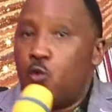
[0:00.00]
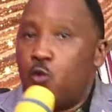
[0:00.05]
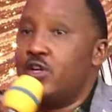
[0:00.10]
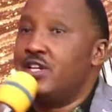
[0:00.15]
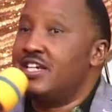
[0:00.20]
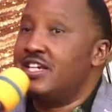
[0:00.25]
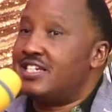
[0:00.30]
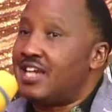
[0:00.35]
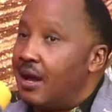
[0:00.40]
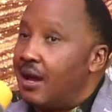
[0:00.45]
will
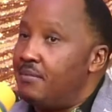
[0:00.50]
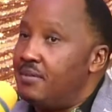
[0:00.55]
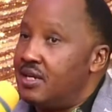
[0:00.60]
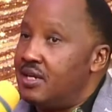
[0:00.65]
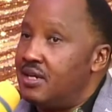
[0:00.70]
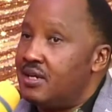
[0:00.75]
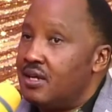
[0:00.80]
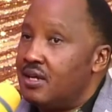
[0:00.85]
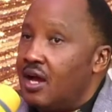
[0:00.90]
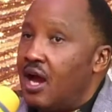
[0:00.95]

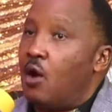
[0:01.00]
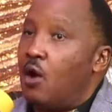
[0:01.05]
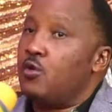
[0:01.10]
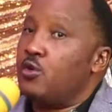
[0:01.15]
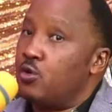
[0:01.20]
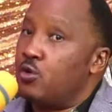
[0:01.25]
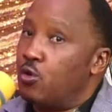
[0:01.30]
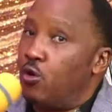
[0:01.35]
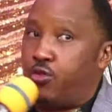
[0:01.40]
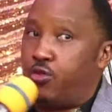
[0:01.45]
determine how
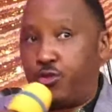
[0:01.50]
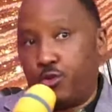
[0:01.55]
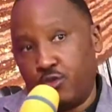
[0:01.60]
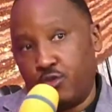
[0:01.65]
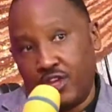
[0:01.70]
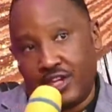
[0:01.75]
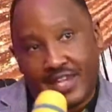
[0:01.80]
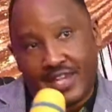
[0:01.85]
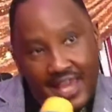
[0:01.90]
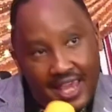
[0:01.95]
you go through
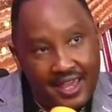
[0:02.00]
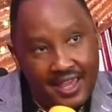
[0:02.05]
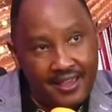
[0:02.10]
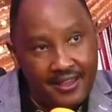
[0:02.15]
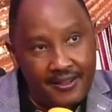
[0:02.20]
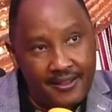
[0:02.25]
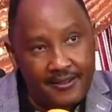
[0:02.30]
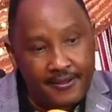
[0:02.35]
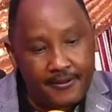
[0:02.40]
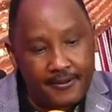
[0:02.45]
the day.
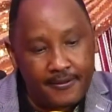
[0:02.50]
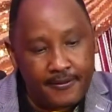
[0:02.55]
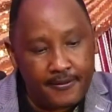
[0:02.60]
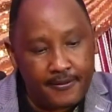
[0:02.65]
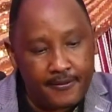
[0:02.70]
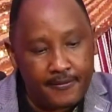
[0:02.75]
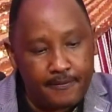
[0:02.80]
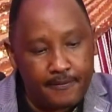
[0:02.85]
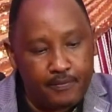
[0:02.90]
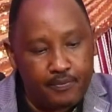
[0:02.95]

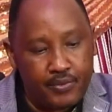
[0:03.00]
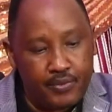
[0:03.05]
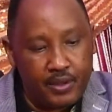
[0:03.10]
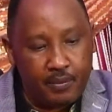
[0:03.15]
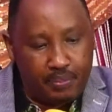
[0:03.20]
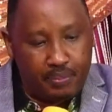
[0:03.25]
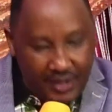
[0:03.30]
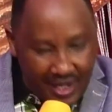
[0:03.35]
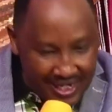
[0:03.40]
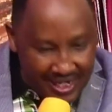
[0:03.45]

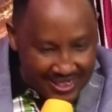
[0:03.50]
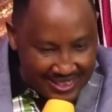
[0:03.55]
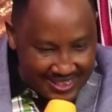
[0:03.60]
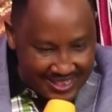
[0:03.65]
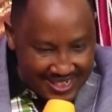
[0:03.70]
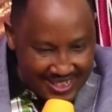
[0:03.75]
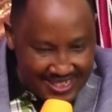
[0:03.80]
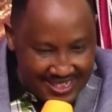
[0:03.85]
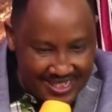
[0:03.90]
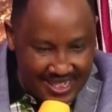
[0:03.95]

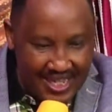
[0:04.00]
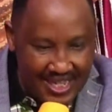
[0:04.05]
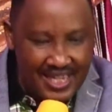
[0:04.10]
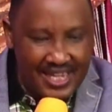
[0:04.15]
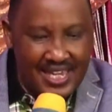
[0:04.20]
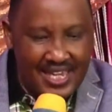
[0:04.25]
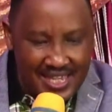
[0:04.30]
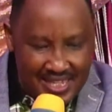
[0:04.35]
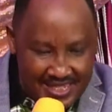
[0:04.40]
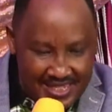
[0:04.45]
Prayerlessness
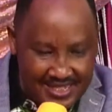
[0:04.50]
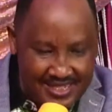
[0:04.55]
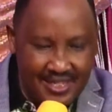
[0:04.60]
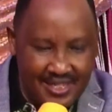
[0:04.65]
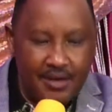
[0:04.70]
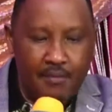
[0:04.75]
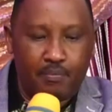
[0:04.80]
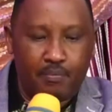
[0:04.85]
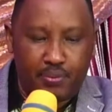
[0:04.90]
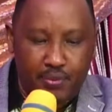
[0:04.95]
is
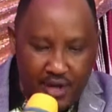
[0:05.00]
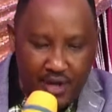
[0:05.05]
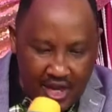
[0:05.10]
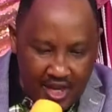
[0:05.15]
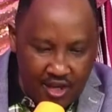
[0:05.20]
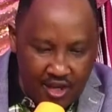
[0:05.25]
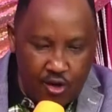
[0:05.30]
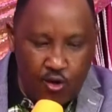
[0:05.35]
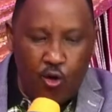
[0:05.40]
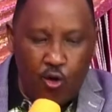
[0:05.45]

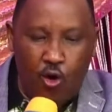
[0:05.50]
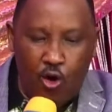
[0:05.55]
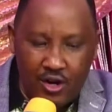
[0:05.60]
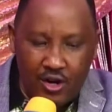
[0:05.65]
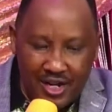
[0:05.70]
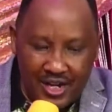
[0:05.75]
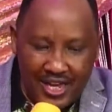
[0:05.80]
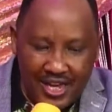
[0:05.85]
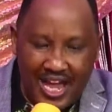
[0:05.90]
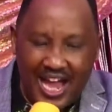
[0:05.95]
praying
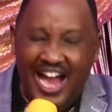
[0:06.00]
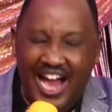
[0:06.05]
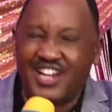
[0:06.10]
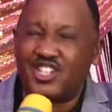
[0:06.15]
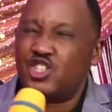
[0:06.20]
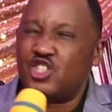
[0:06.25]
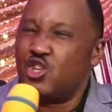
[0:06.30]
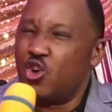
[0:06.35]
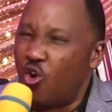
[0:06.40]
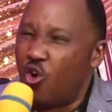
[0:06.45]
only
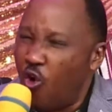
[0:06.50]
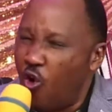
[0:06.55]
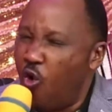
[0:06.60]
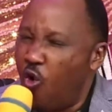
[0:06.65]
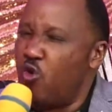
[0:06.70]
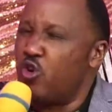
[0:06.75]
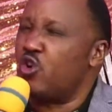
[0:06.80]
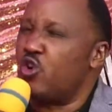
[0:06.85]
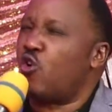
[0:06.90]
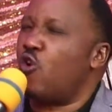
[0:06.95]
at your
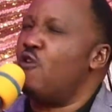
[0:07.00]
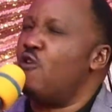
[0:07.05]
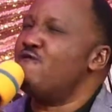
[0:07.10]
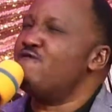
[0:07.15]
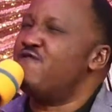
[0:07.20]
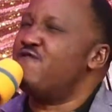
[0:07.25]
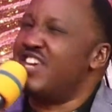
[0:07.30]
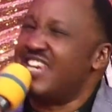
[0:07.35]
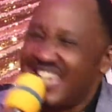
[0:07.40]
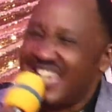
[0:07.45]
own
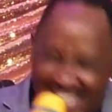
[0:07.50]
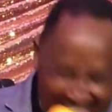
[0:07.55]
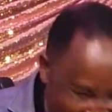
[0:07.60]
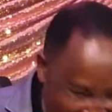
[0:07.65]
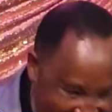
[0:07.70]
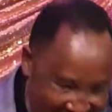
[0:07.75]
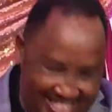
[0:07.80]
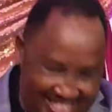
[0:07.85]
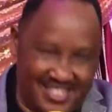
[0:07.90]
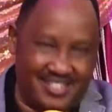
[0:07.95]

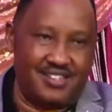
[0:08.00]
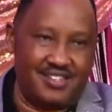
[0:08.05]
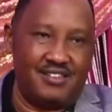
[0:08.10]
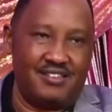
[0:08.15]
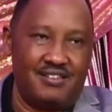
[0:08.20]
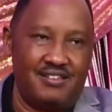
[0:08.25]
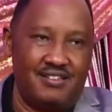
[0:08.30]
convenience,